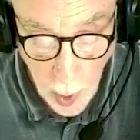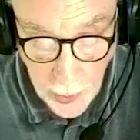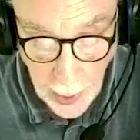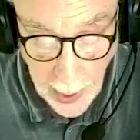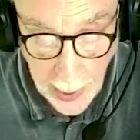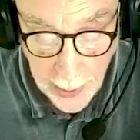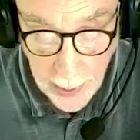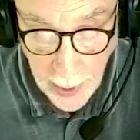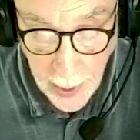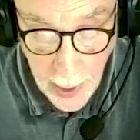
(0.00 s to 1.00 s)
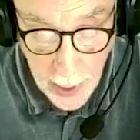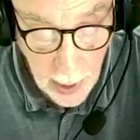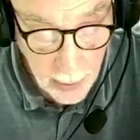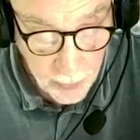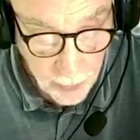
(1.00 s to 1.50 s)
what the heck
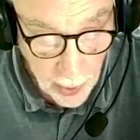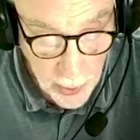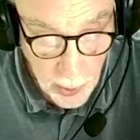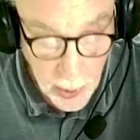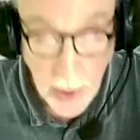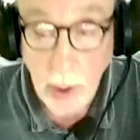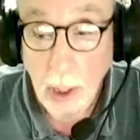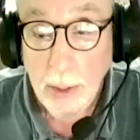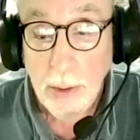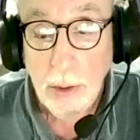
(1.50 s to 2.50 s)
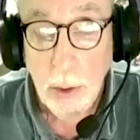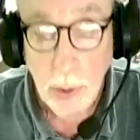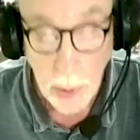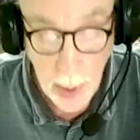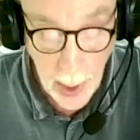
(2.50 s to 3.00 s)
their father had got
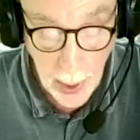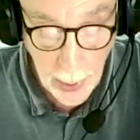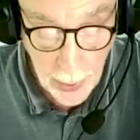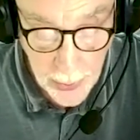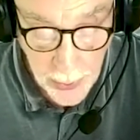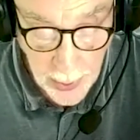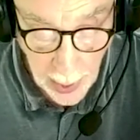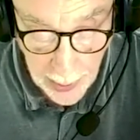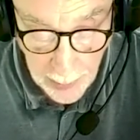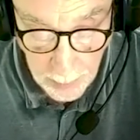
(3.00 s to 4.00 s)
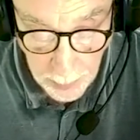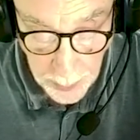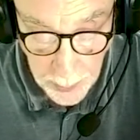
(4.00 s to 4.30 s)
into this time.